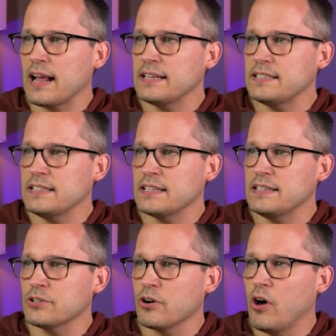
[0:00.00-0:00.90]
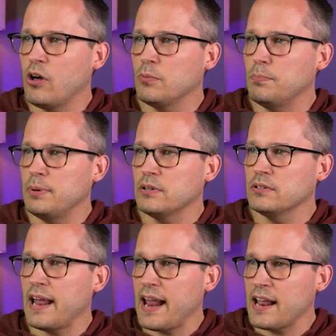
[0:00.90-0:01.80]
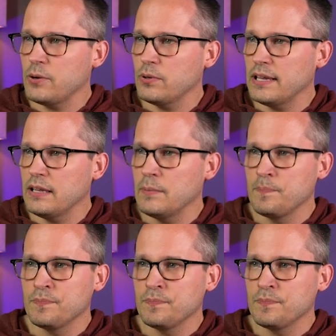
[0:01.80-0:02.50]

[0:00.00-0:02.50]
I see that these are all billed annually,